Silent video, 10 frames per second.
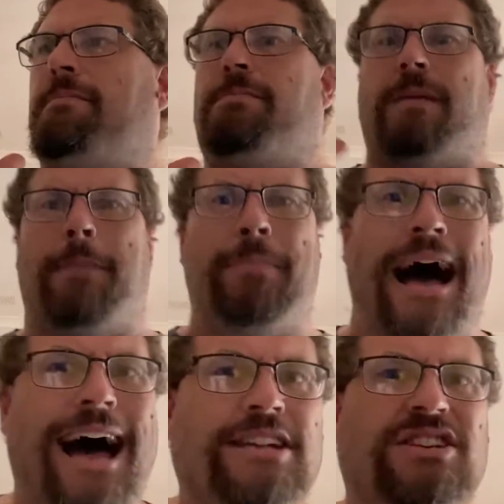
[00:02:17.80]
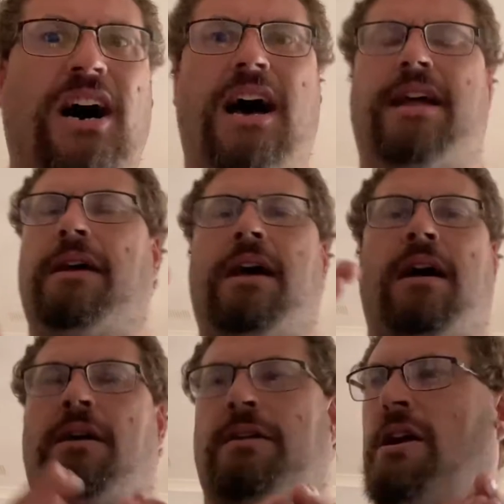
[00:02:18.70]
apartheid,
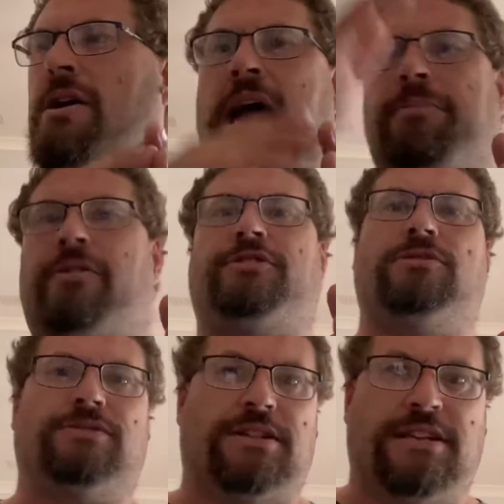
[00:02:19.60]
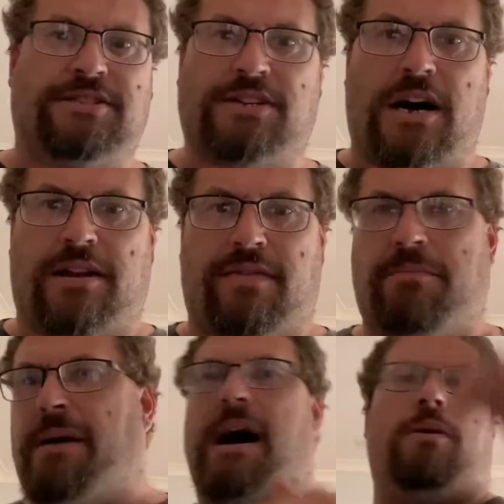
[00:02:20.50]
you know, Aboriginals on this side of the
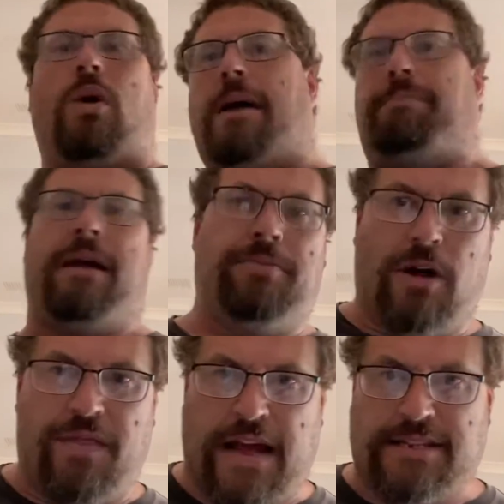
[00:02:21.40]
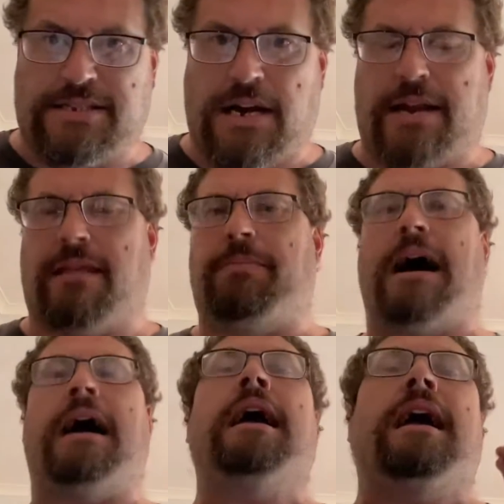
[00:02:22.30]
bar, white people on that side of the
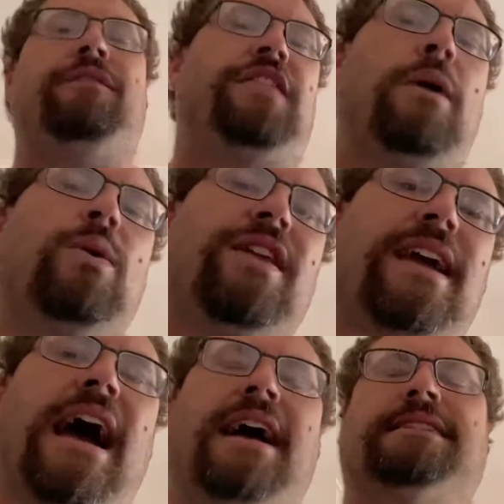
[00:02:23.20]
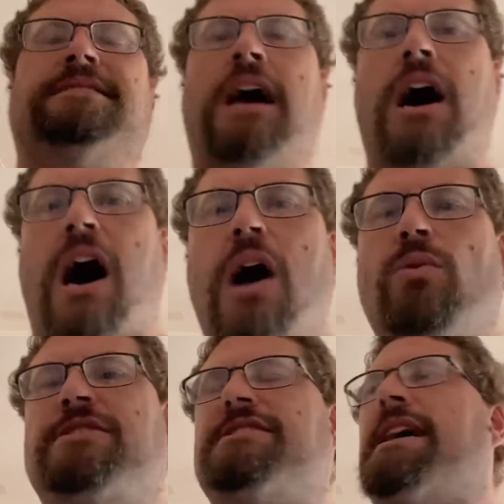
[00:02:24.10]
bar. If that were the case, I
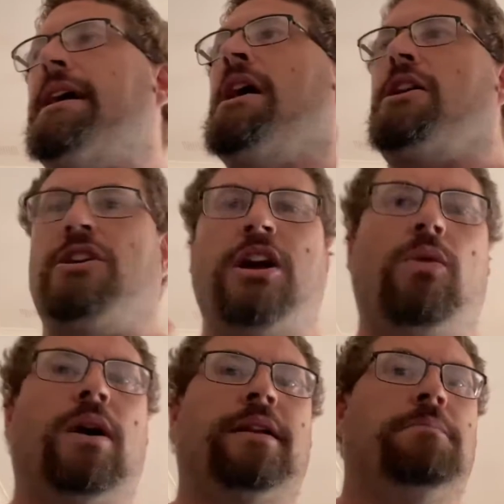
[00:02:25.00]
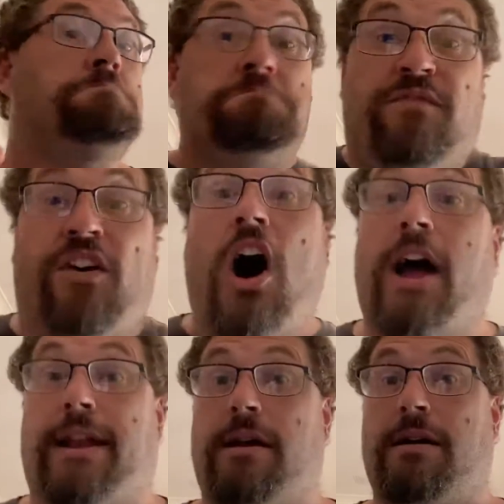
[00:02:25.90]
would say, you know what?
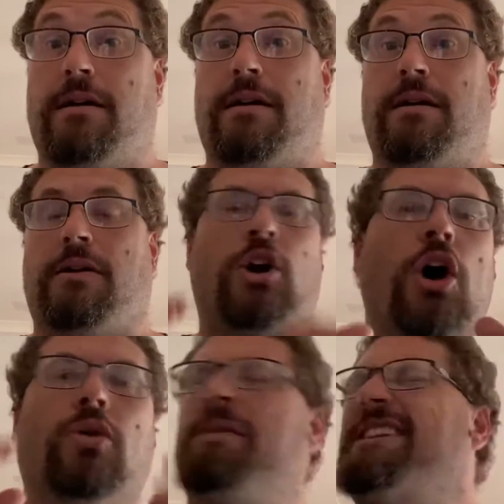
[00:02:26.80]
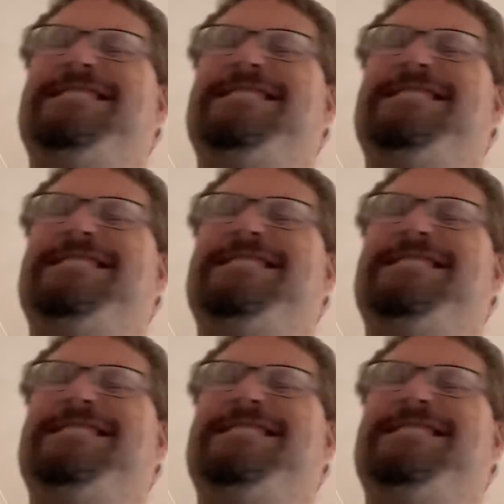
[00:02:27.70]
Fine. Cool, but it